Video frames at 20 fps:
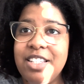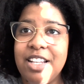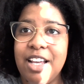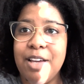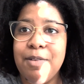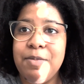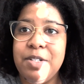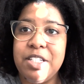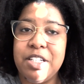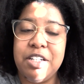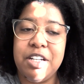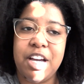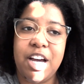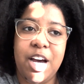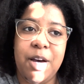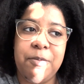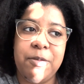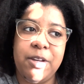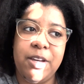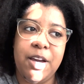I'm
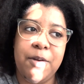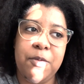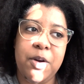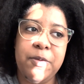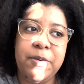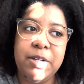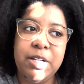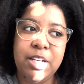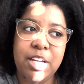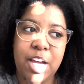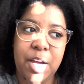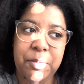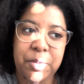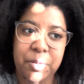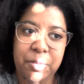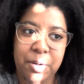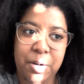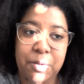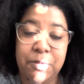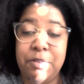probably gonna copy a
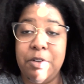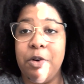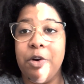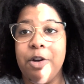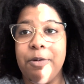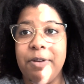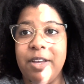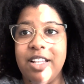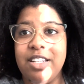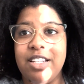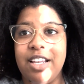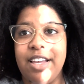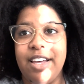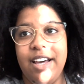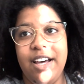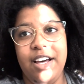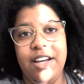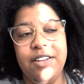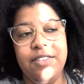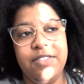pair of yoga pants I
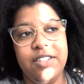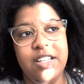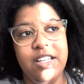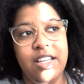have,